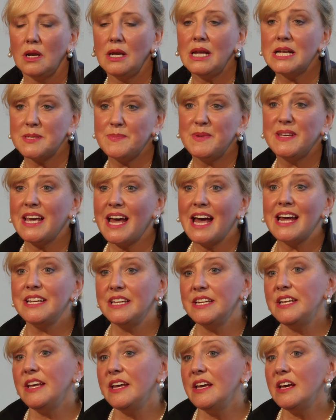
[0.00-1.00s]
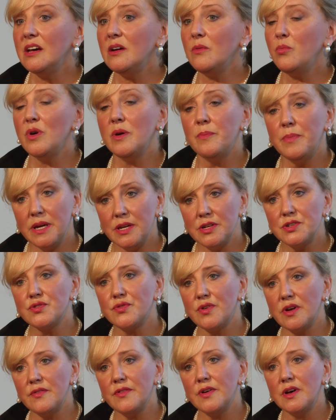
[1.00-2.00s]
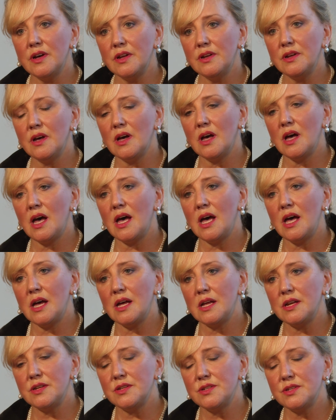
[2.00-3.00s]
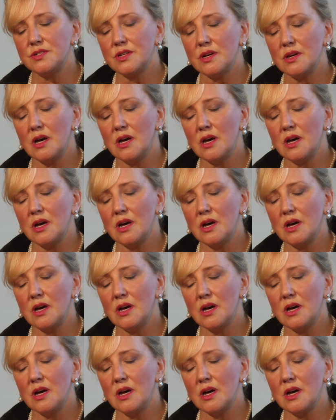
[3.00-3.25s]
Let's be candid here, we're being driven and